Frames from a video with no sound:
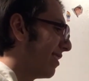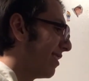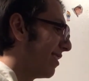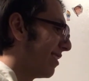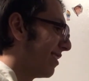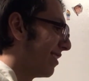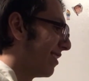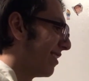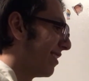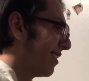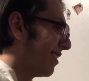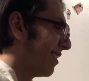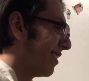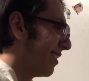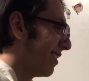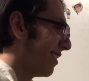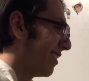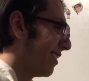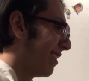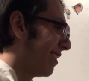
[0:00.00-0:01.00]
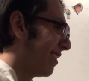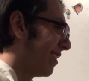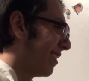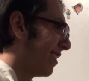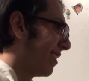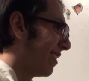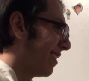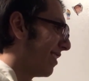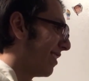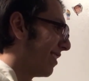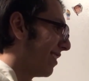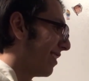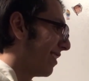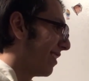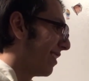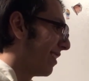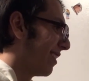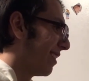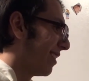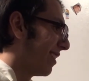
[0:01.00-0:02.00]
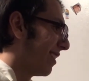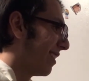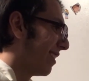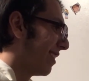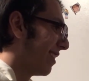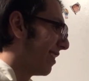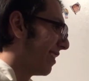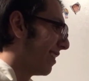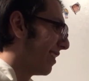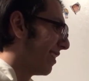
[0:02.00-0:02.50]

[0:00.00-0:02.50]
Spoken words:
(silence)